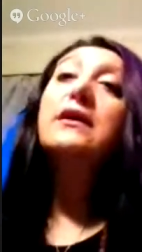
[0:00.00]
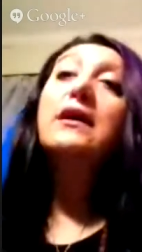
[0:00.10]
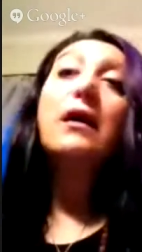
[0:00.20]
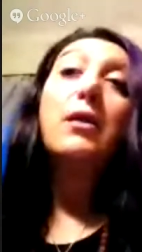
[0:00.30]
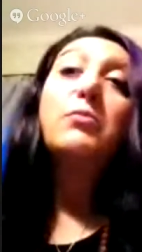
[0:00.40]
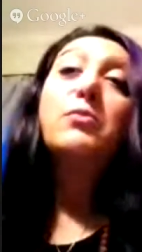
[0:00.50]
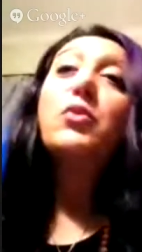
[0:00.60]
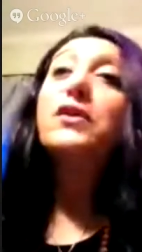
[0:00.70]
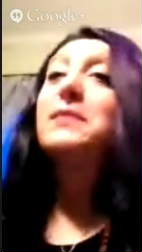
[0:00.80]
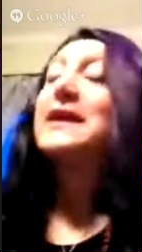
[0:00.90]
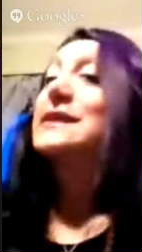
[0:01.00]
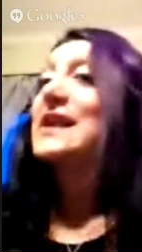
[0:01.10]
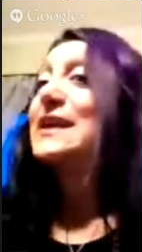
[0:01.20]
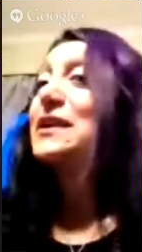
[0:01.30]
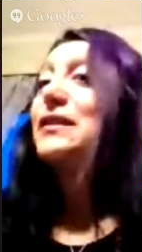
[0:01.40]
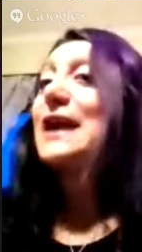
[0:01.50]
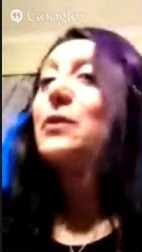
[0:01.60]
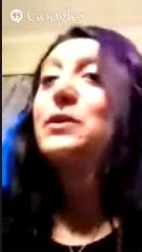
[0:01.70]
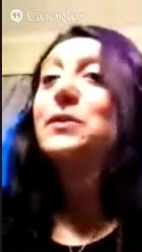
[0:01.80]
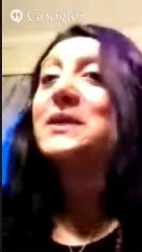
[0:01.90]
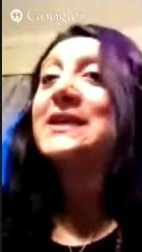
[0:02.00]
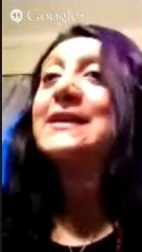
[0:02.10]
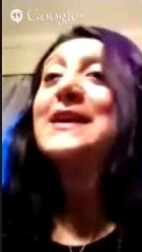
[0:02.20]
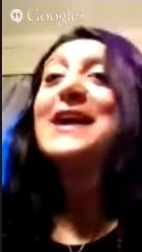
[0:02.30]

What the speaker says: One of my clients sat with me,